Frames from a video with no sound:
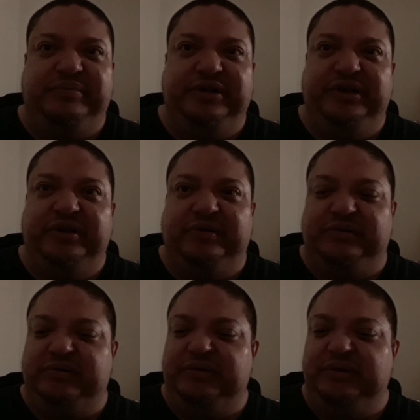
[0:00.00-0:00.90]
but, you know,
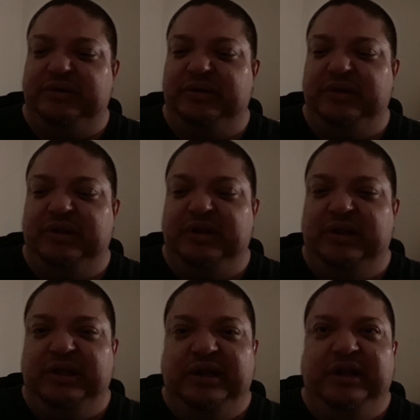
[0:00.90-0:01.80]

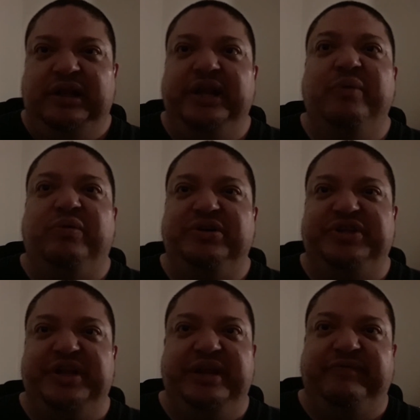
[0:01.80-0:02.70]
he was
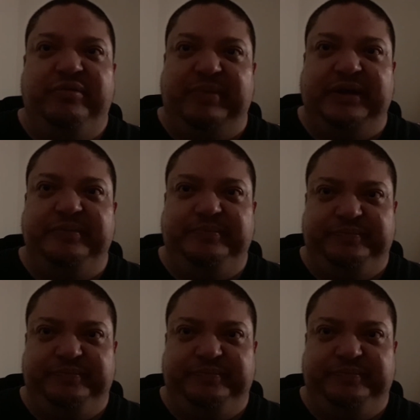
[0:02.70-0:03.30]
an evil man.